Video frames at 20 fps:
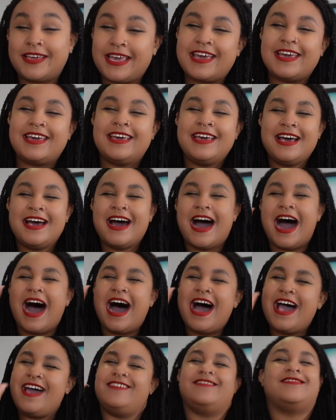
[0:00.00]
Okay,
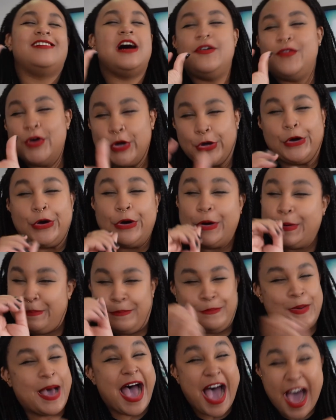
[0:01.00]
I love a
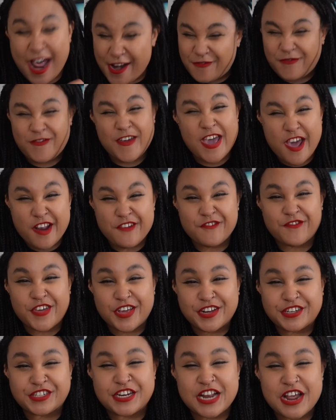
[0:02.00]
good bad fan
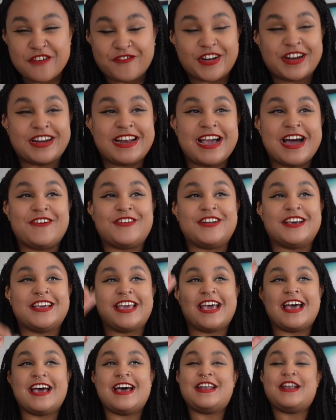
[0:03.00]
fiction every now and
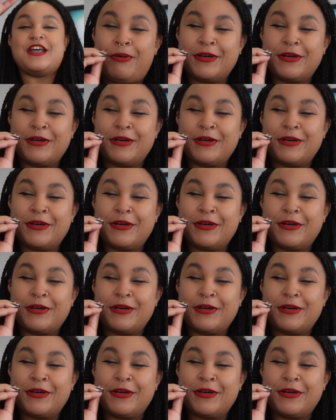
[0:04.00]
again,